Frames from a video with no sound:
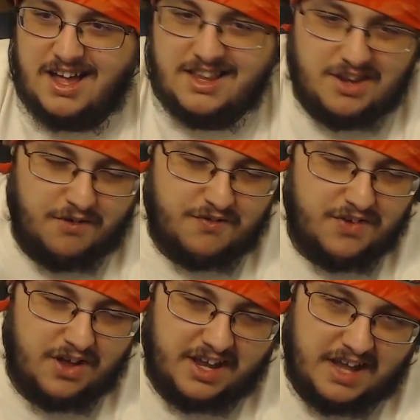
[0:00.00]
you know,
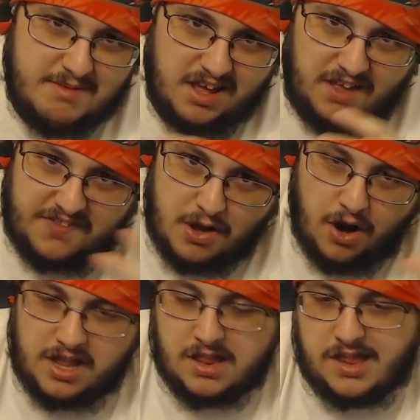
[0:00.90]
feel like I might let the
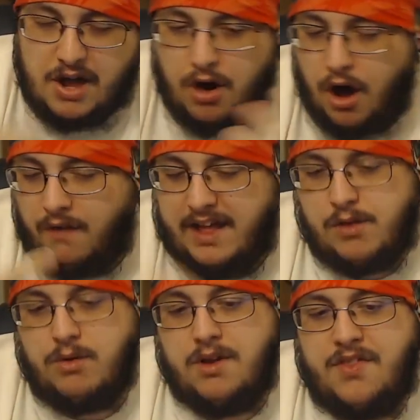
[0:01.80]
audience down, all that
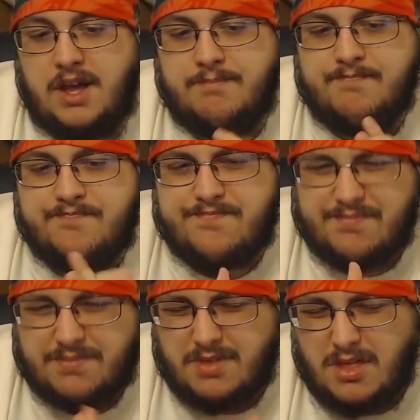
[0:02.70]
sort of thing.
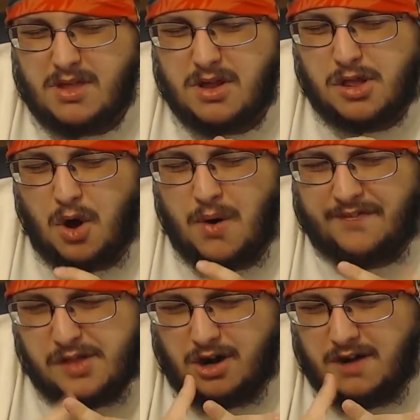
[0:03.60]
So at
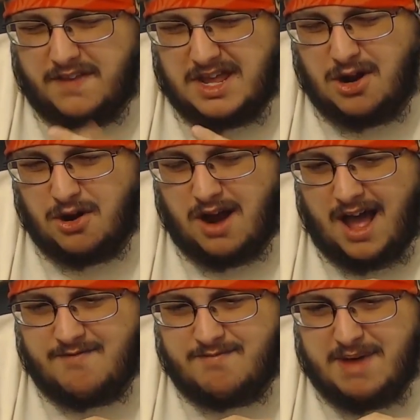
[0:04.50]
the start of the year,
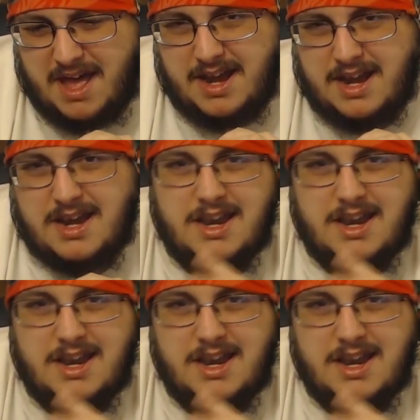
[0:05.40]
I've been